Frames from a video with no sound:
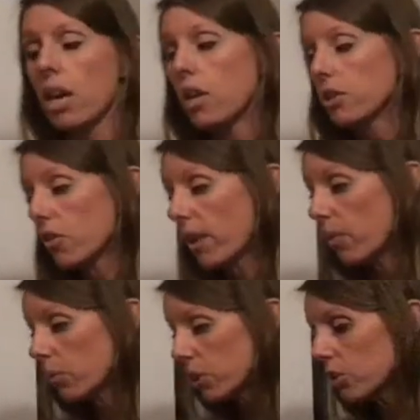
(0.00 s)
so that
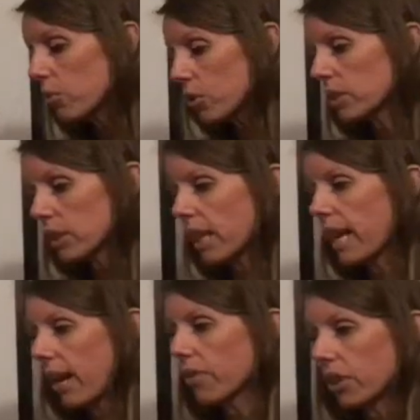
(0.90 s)
when you were to lay
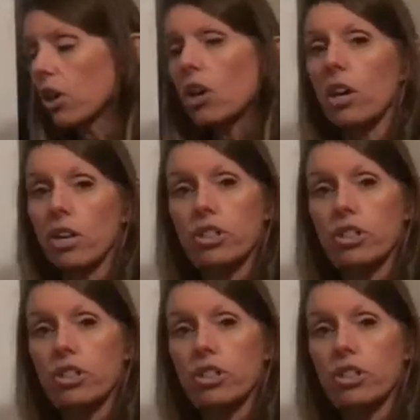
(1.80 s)
out the cards,